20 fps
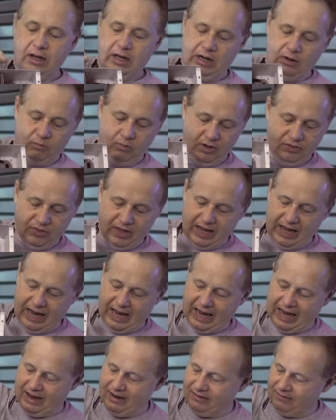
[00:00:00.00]
And what they
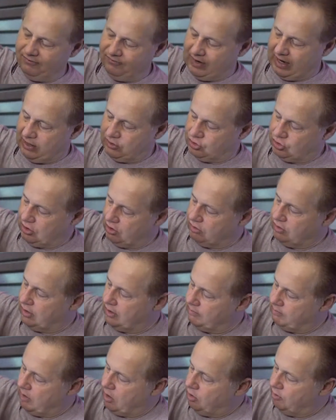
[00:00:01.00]
have, I'll show you
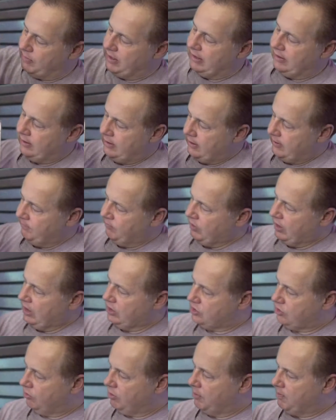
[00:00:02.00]
in a moment,
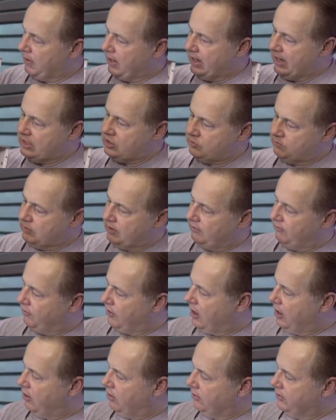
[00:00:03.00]
is a replacement
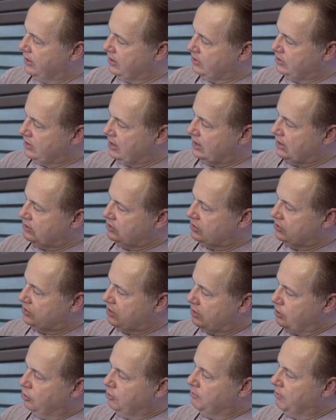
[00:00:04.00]
for all of these things. It's
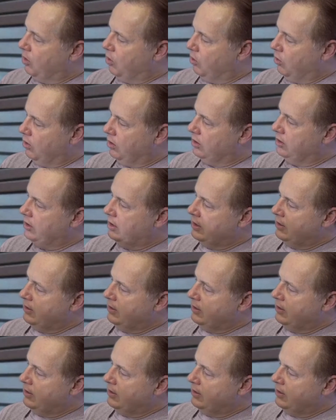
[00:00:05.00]
a new board.